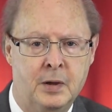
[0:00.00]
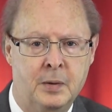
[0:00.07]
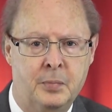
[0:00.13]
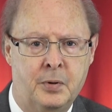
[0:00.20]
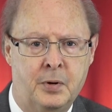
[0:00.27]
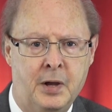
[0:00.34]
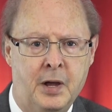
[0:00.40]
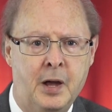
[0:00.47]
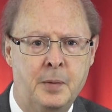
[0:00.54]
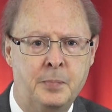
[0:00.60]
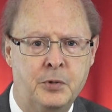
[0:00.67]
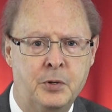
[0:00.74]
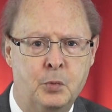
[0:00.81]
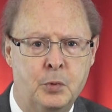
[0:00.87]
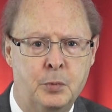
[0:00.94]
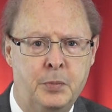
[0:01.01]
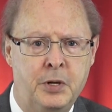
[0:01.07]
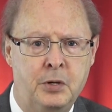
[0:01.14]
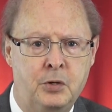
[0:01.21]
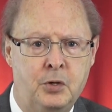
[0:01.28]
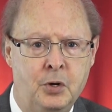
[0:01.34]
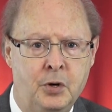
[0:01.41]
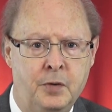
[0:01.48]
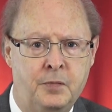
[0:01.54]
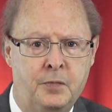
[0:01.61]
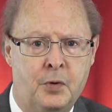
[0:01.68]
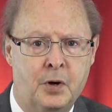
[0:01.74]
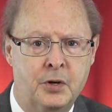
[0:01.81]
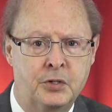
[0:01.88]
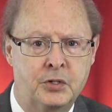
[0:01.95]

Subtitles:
Perhaps it would be good for us